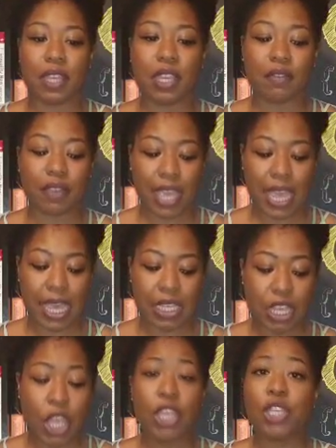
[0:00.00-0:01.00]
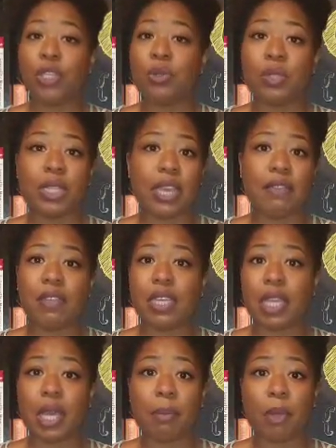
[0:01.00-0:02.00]
Think of it as you
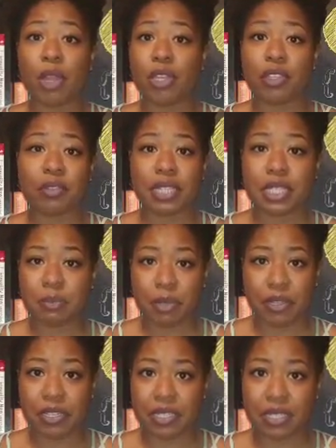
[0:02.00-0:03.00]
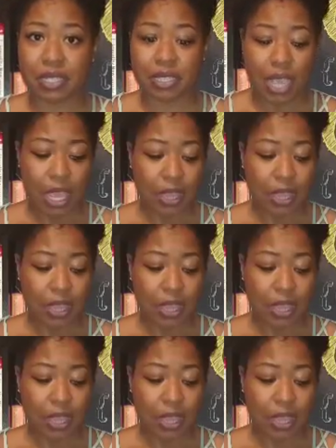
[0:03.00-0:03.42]
leveling up on your experiences.